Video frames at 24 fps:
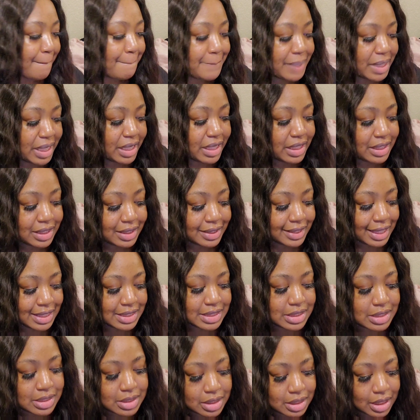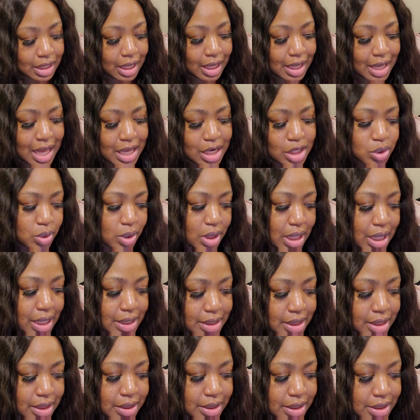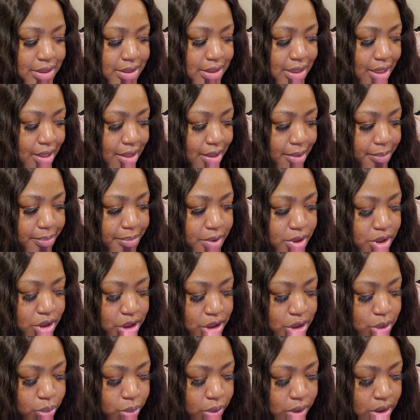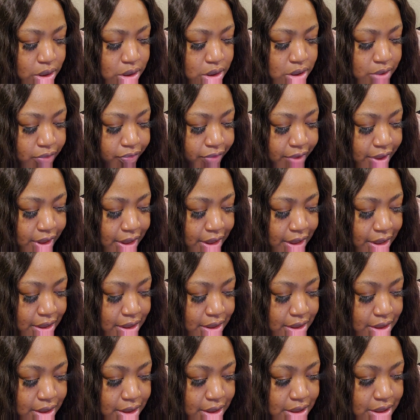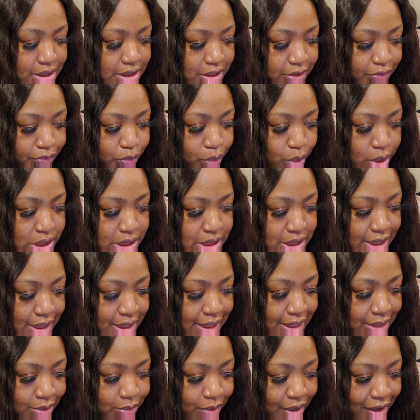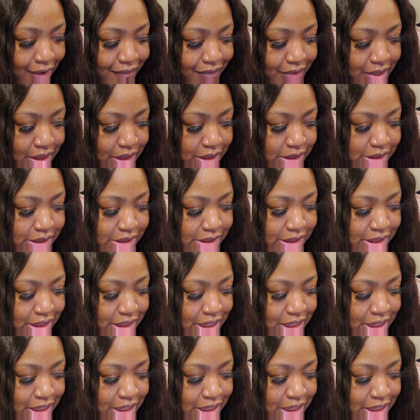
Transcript: But that's kind of sort of how I did it this time, just with different graphics.